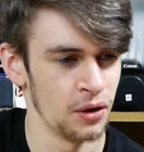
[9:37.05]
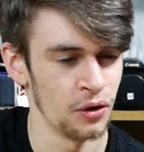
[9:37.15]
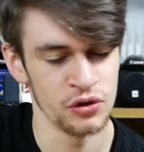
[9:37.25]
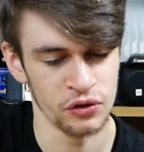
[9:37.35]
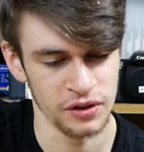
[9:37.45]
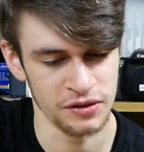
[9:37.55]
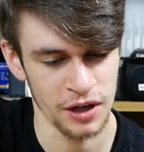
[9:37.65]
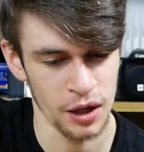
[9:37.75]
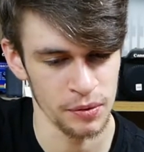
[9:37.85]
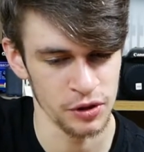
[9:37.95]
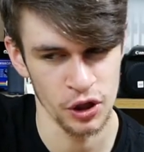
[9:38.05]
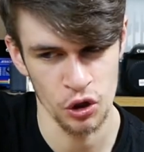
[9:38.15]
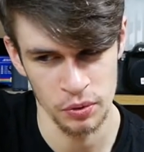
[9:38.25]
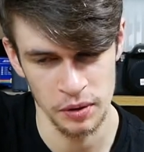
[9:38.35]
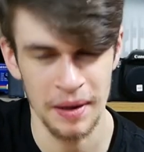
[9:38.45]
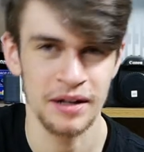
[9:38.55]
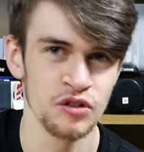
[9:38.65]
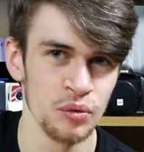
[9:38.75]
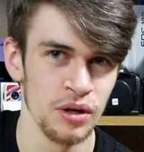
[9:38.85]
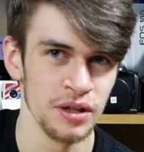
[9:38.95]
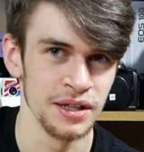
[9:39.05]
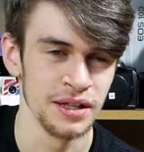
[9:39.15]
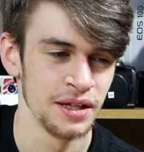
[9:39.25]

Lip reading: I shot it in Stourbridge, opened back too early.